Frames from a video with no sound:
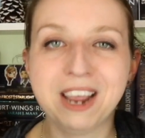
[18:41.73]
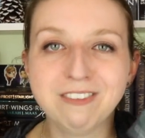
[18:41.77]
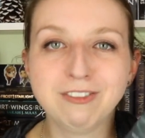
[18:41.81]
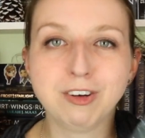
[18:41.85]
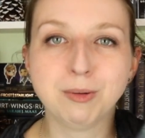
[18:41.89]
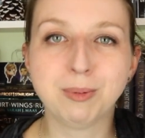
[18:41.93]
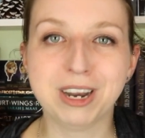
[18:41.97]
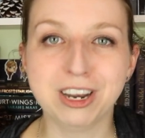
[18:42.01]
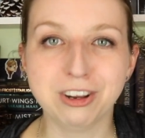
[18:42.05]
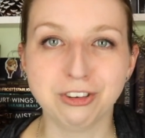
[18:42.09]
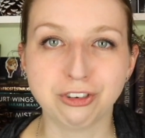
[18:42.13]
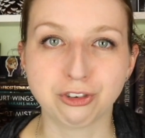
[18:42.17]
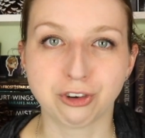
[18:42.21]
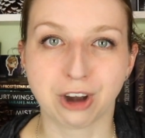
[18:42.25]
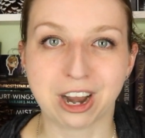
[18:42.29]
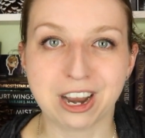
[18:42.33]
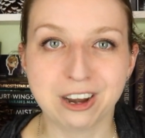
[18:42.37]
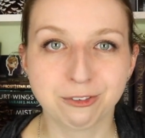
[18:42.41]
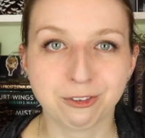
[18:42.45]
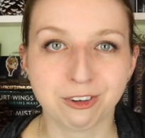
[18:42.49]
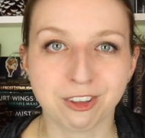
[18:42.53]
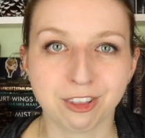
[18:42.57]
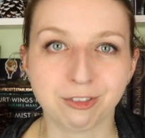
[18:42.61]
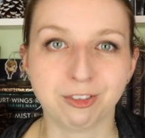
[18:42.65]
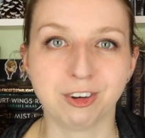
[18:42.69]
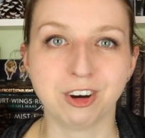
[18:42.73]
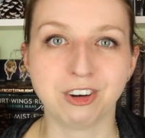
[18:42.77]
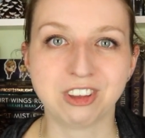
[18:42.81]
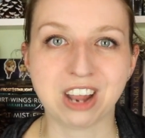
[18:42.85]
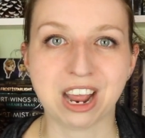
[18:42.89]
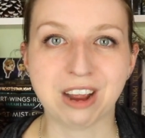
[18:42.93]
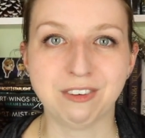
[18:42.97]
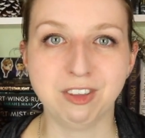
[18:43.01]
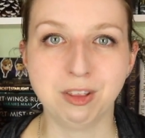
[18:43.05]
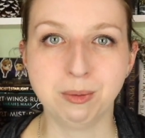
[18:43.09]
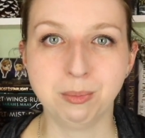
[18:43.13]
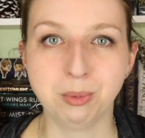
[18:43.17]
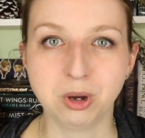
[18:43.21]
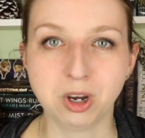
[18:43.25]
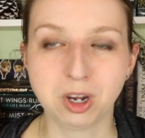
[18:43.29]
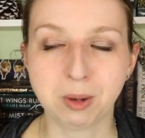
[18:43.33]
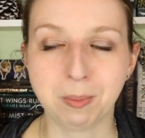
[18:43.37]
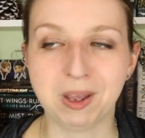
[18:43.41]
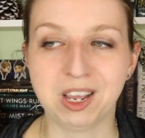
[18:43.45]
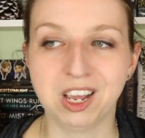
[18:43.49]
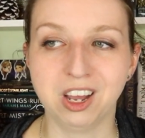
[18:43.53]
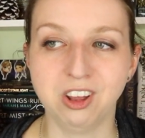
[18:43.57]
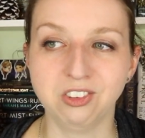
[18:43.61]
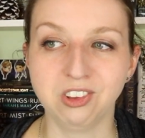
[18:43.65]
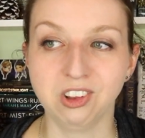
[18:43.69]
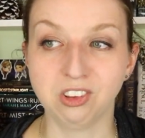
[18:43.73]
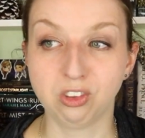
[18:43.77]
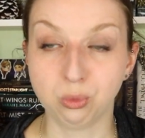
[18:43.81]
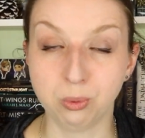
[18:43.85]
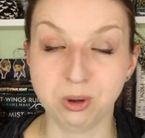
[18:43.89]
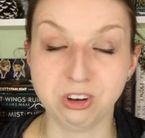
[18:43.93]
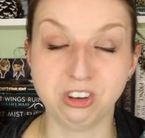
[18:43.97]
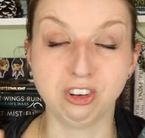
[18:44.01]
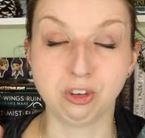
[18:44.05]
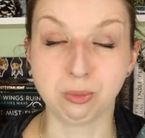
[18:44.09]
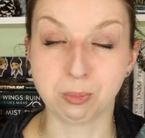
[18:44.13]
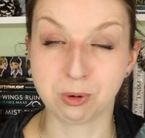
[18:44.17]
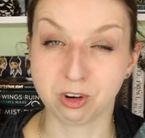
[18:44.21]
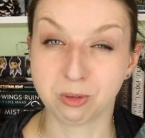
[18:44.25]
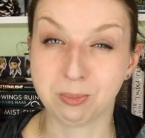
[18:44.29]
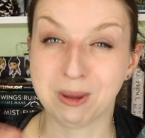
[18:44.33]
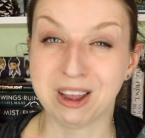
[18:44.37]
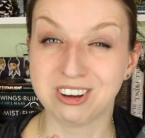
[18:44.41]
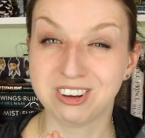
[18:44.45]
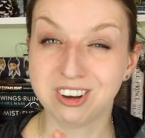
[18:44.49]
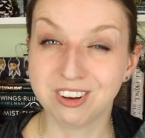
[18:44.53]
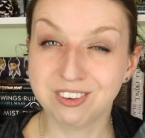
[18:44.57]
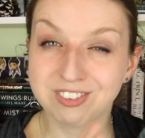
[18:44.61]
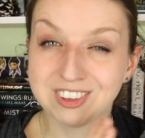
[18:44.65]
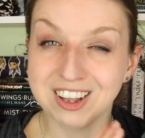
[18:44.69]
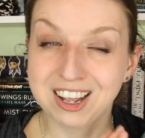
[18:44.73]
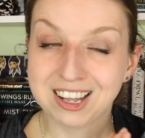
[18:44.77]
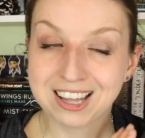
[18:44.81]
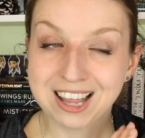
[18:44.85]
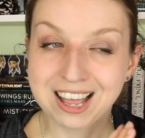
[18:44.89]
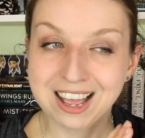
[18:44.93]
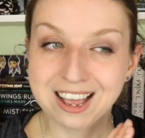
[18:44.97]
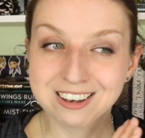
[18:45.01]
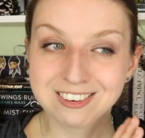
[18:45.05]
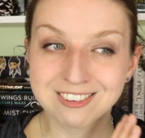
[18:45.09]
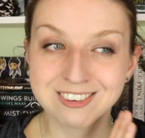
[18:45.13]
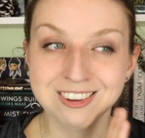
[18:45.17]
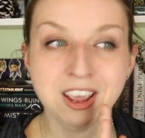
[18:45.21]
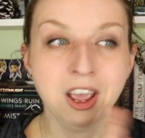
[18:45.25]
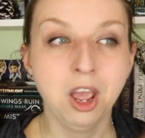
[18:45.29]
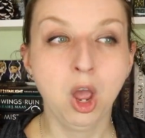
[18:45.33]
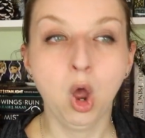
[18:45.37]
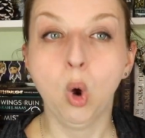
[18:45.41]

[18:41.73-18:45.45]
everybody straight for the first half of the book because it switches perspectives a lot.